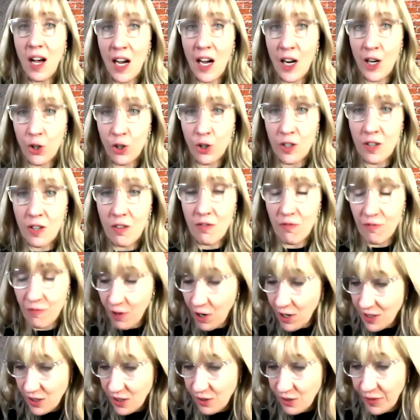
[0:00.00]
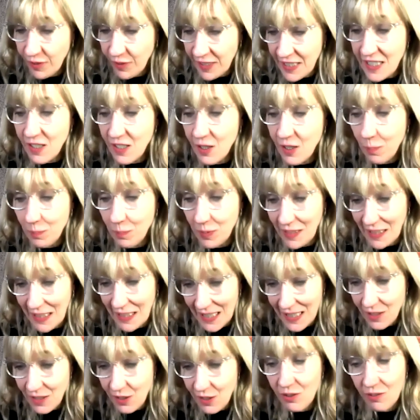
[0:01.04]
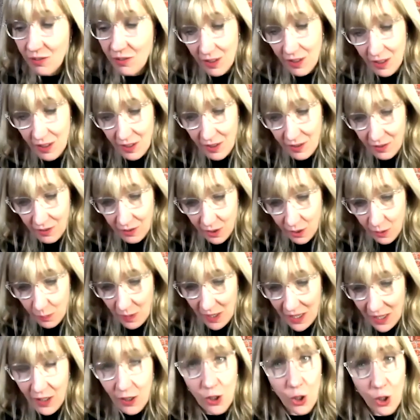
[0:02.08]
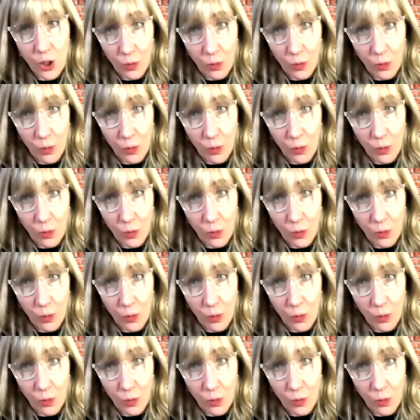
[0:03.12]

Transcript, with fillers: iron phosphate plant in Quebec,